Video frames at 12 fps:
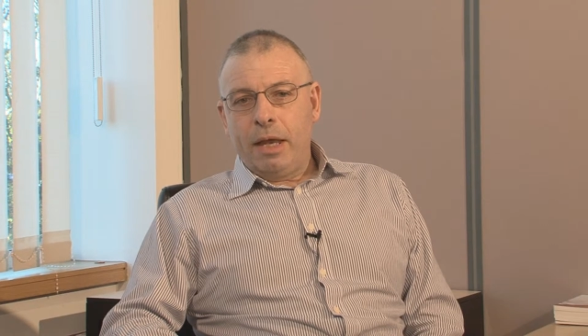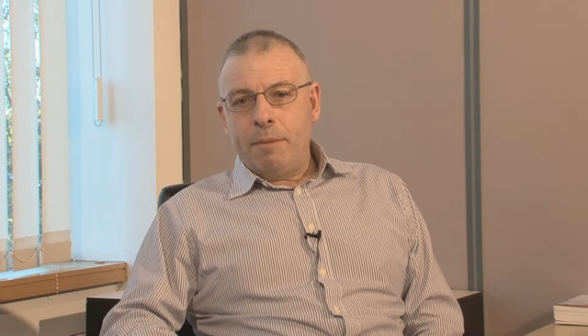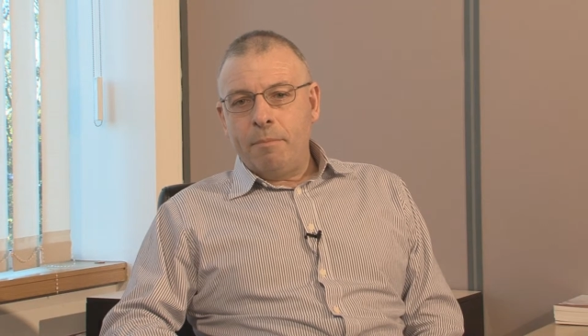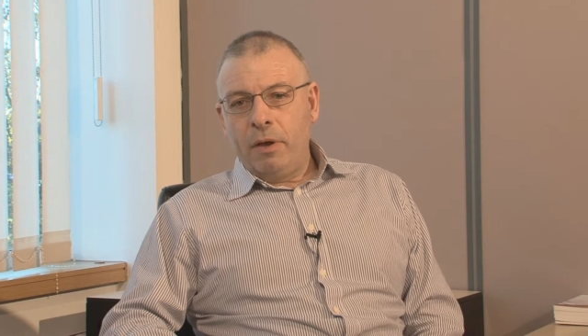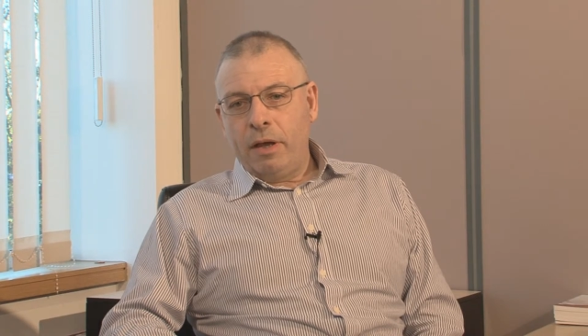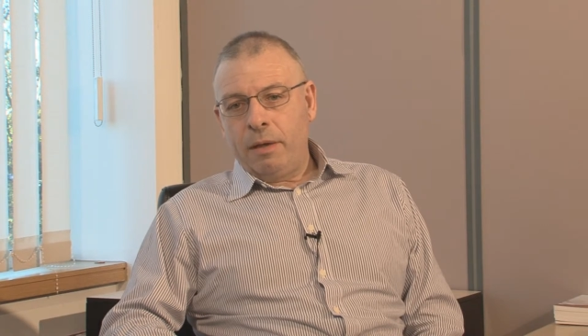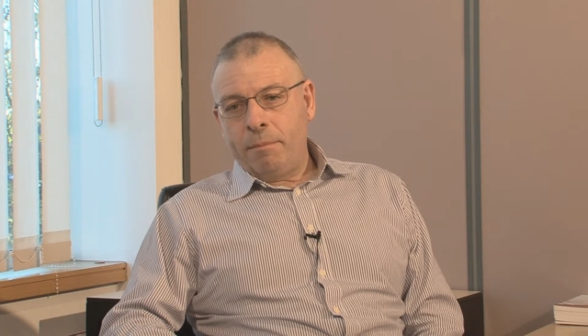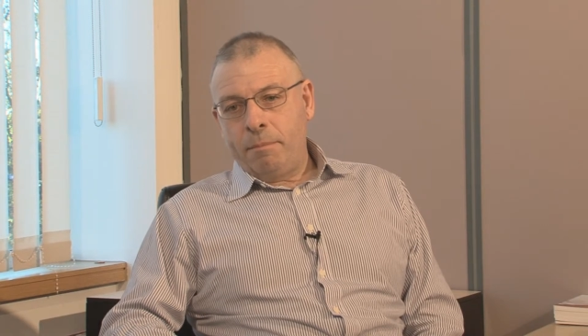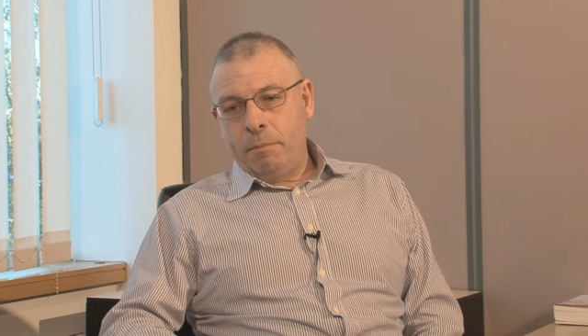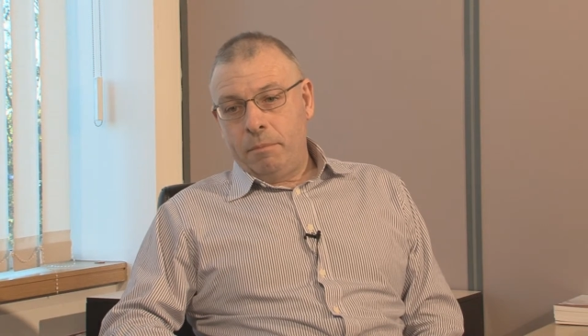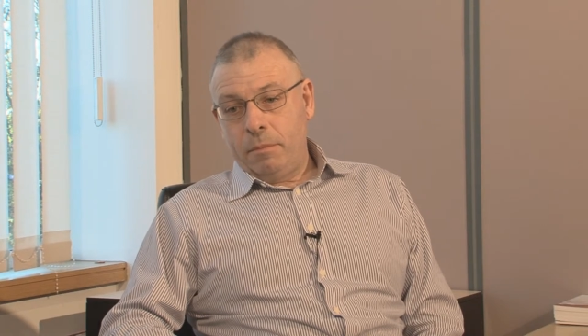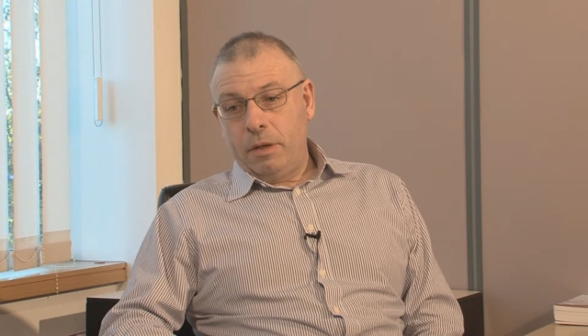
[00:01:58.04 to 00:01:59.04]

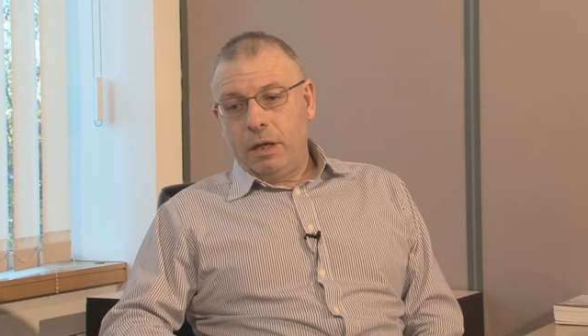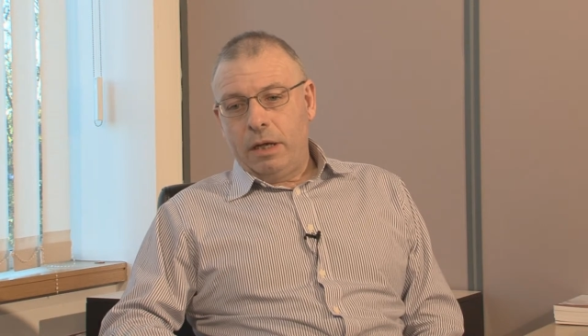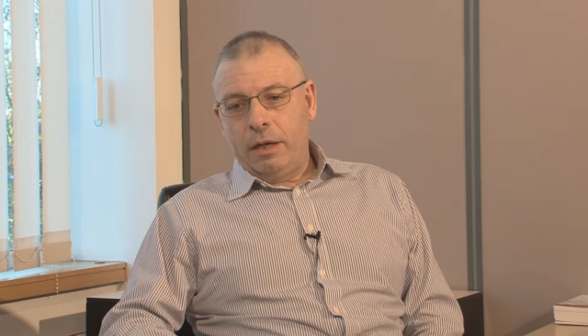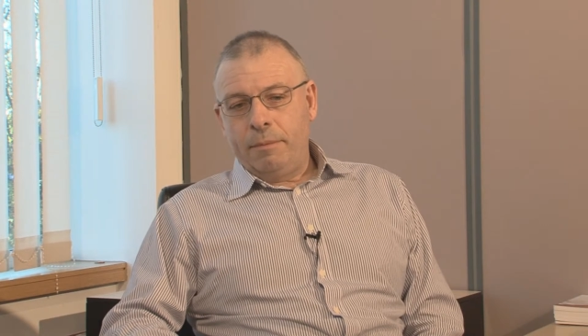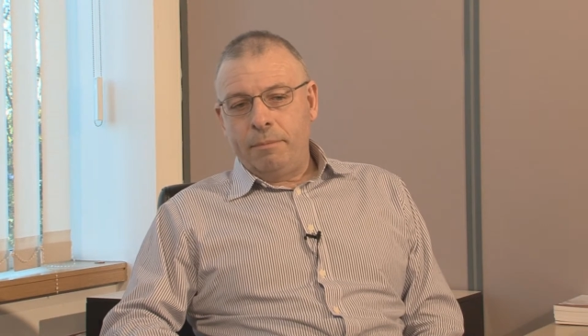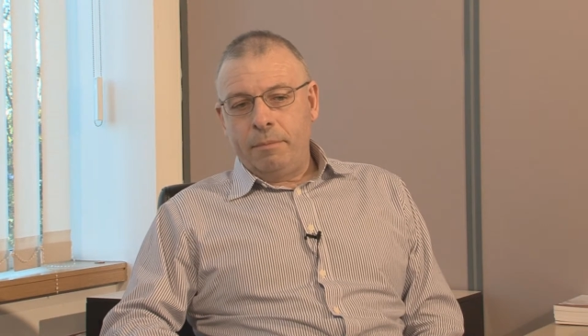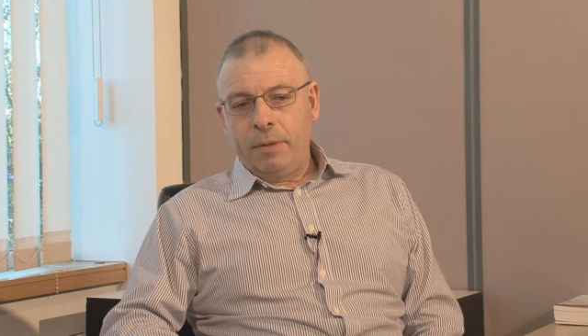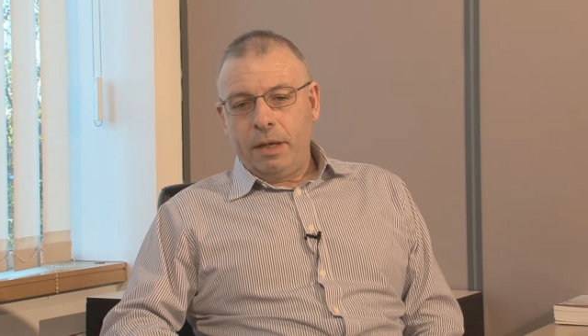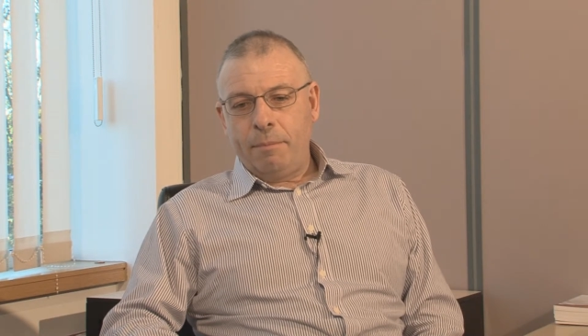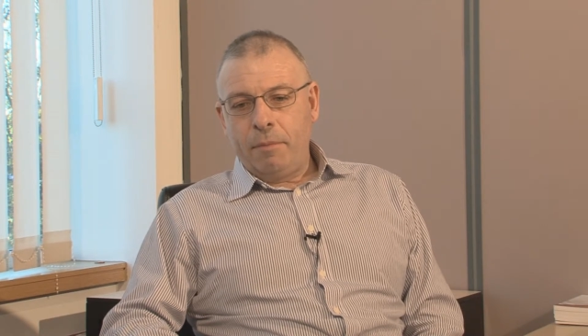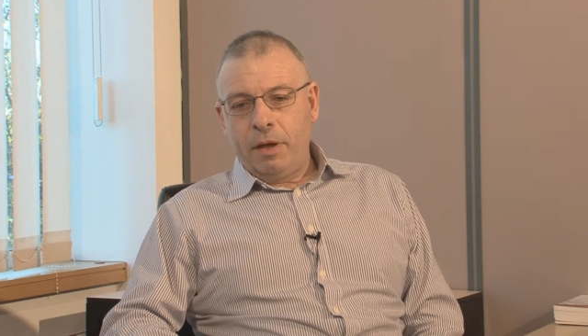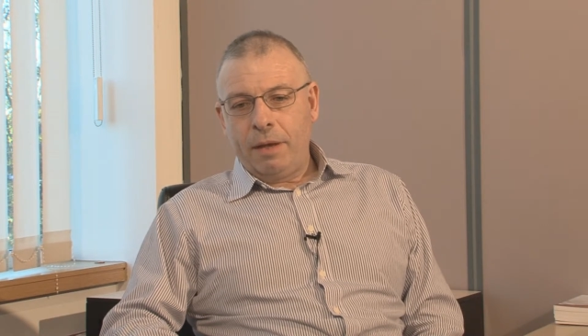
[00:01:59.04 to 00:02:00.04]

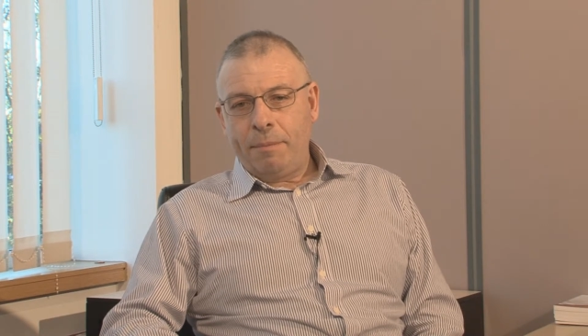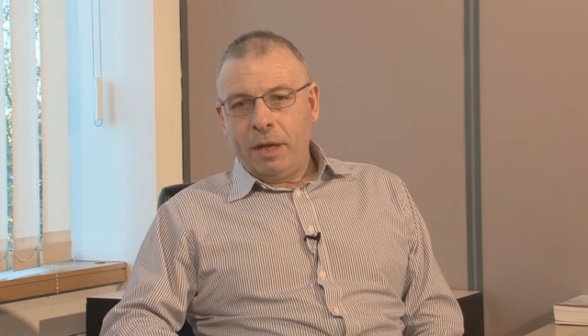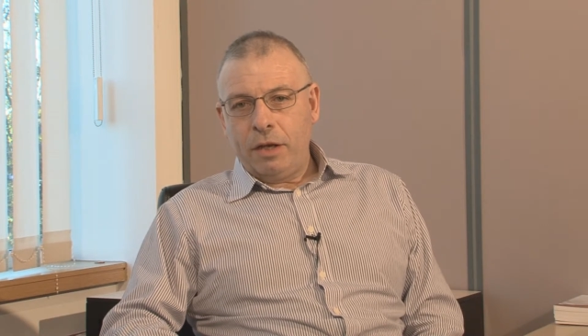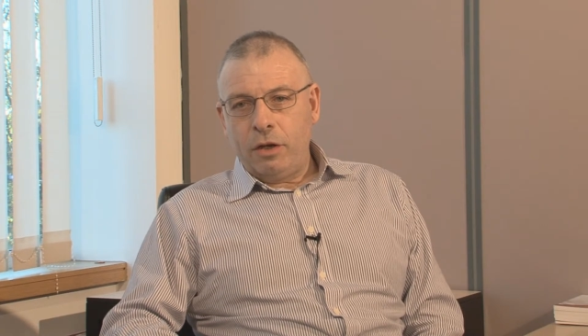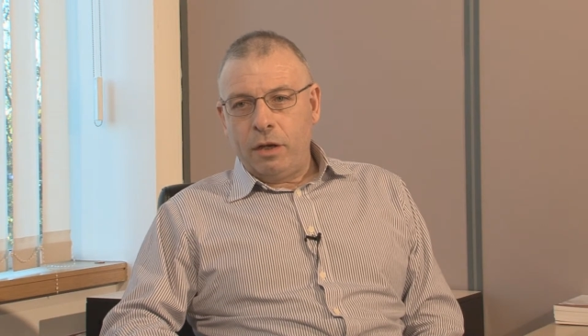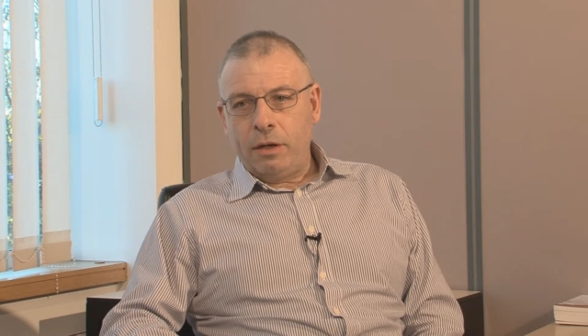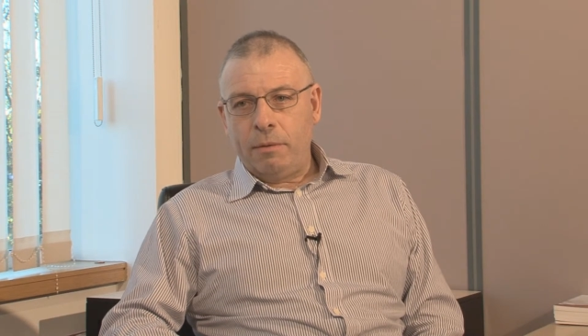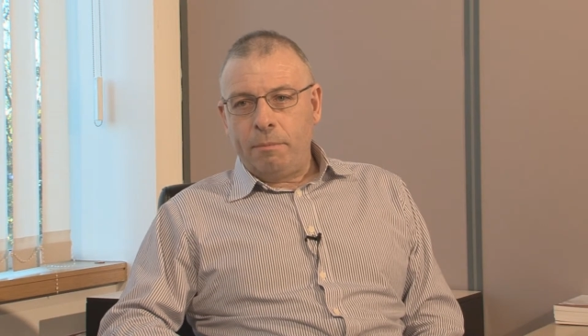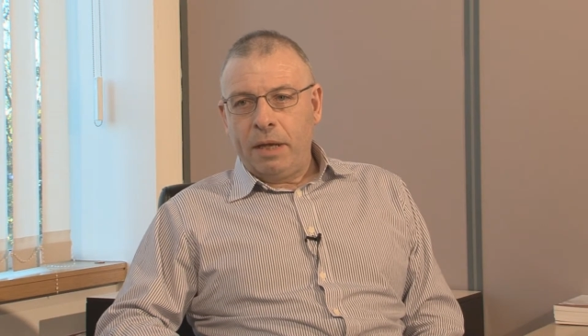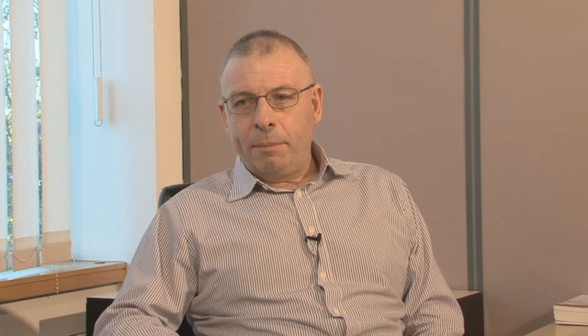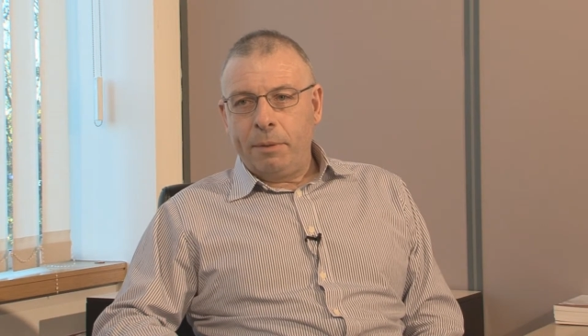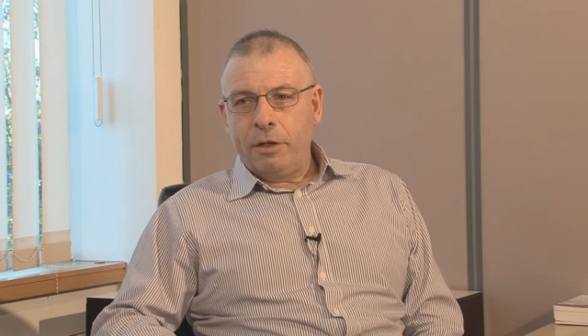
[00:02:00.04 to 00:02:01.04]
In my opinion,
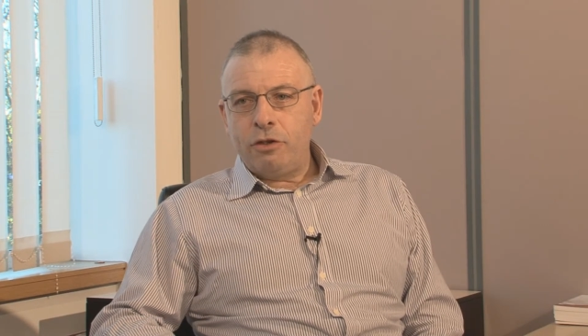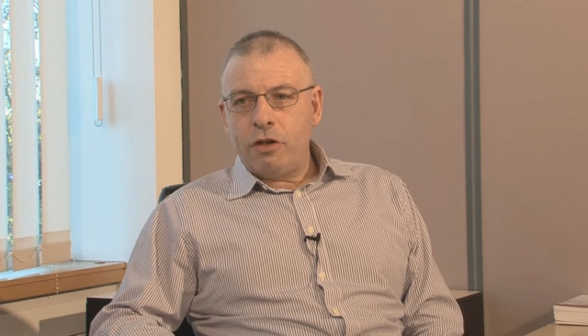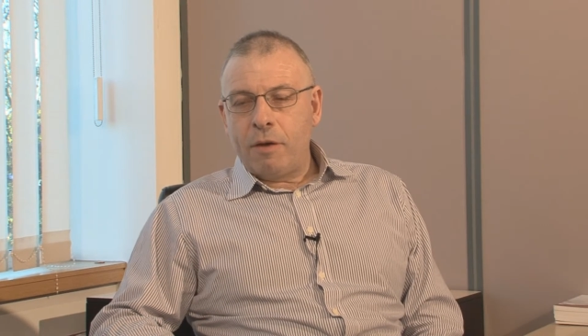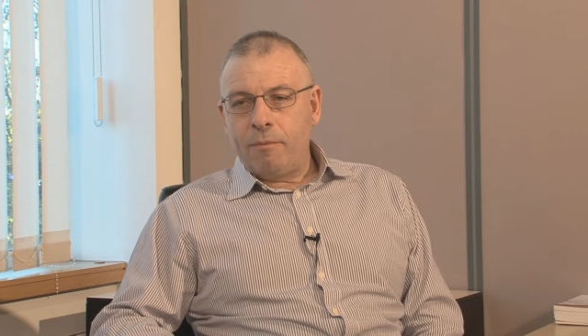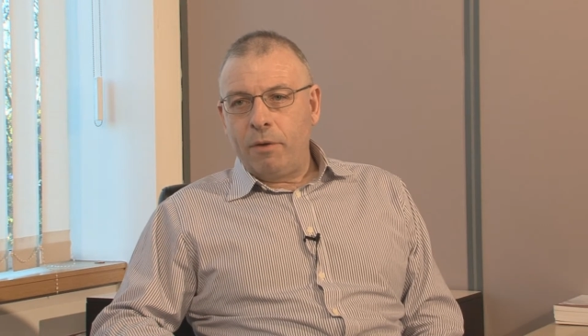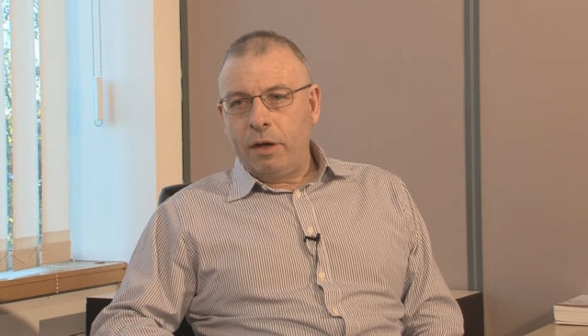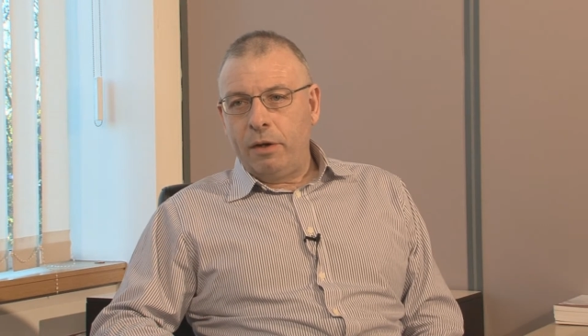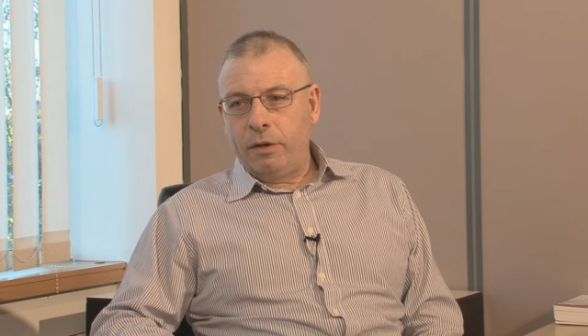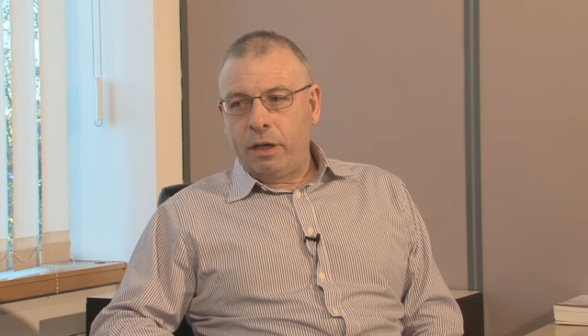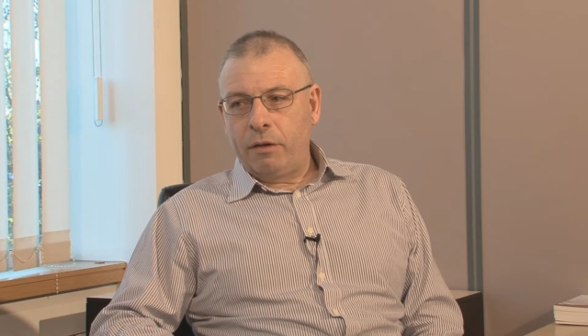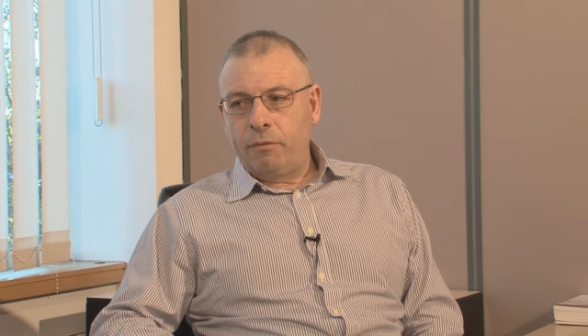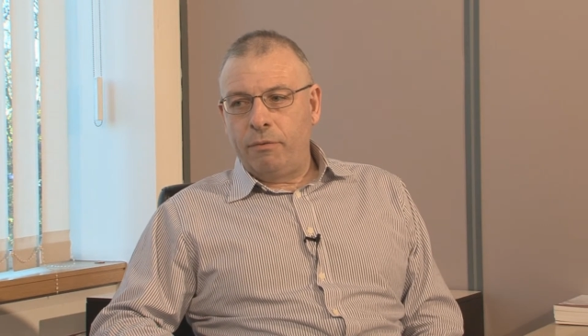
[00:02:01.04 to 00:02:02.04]
people are generally
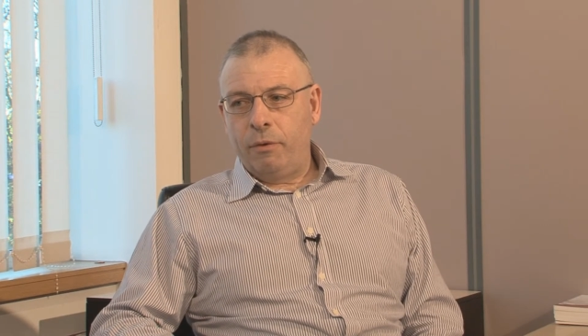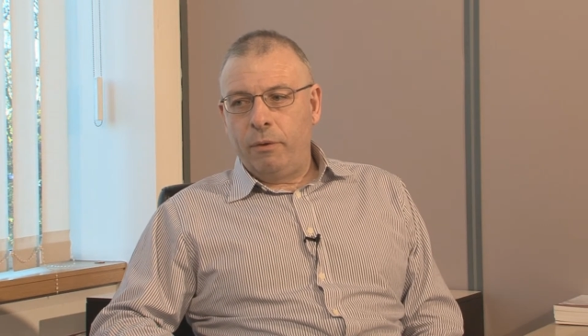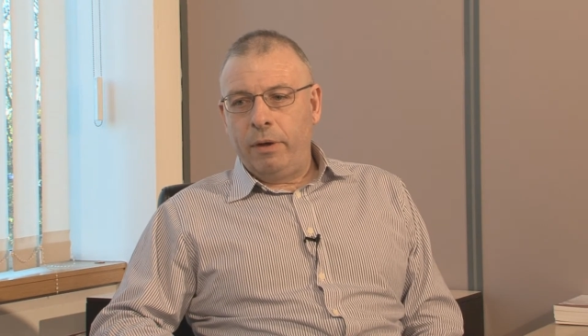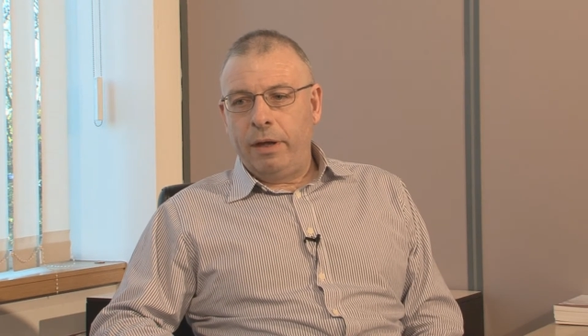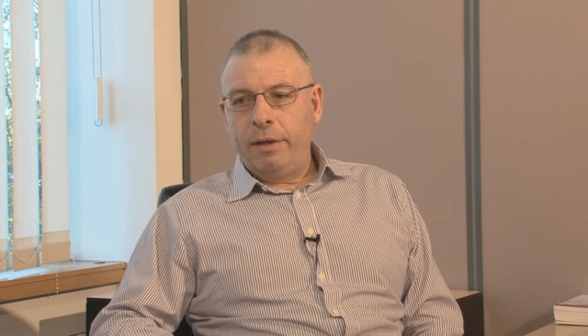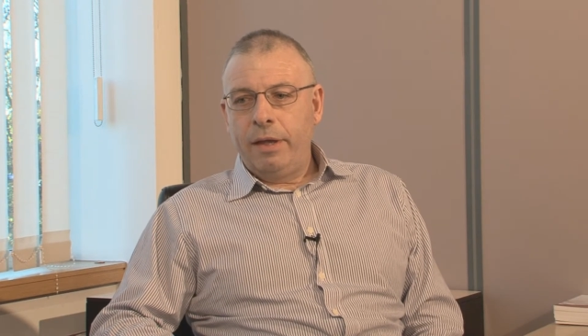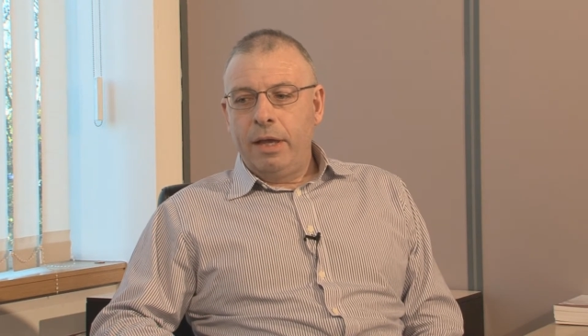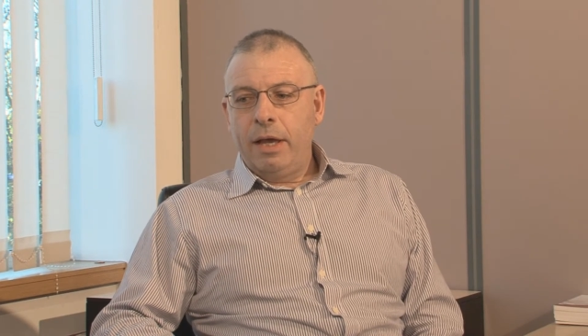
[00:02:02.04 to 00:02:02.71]
looking for